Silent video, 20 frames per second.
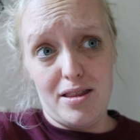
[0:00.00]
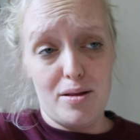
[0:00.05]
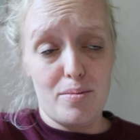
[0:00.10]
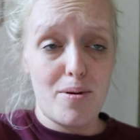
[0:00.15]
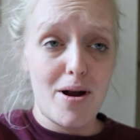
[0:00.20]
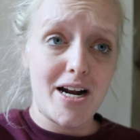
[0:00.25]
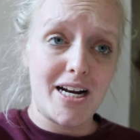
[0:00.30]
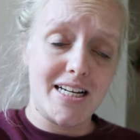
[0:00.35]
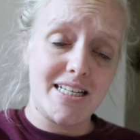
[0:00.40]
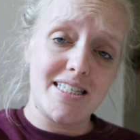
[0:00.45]
the
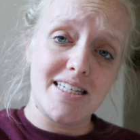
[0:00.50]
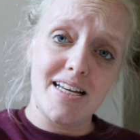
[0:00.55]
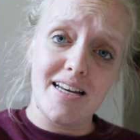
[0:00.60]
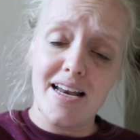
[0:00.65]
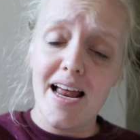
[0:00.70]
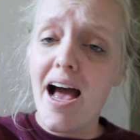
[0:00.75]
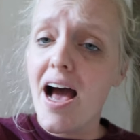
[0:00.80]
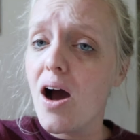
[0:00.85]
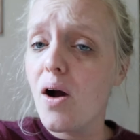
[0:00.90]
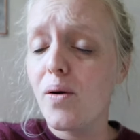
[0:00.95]
pregnancy
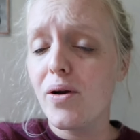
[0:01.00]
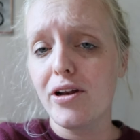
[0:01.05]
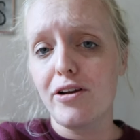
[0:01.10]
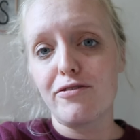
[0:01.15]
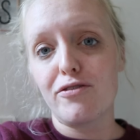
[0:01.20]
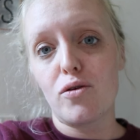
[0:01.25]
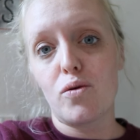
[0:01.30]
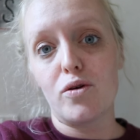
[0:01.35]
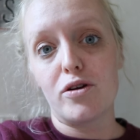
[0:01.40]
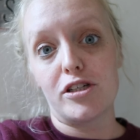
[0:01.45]
now and
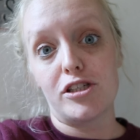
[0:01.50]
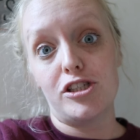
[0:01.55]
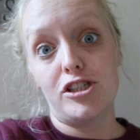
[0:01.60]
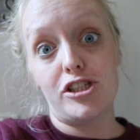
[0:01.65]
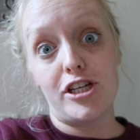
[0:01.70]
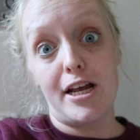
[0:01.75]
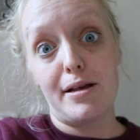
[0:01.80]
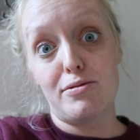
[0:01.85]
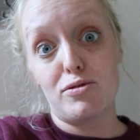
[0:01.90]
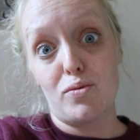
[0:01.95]
of course
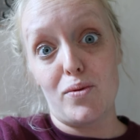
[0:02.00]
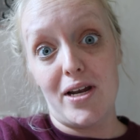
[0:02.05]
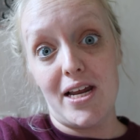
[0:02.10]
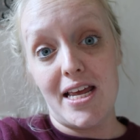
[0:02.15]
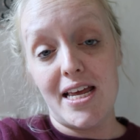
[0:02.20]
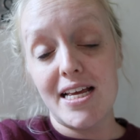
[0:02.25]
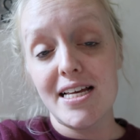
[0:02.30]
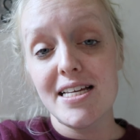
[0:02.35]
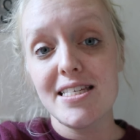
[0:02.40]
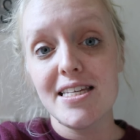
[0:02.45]
James when
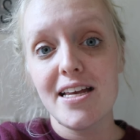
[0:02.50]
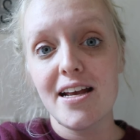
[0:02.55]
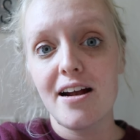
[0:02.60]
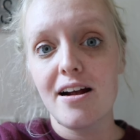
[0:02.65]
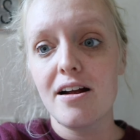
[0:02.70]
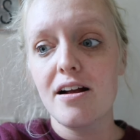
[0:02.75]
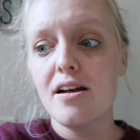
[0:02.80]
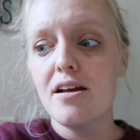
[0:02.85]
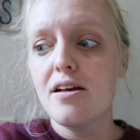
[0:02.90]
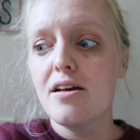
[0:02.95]
he is
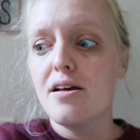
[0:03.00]
here.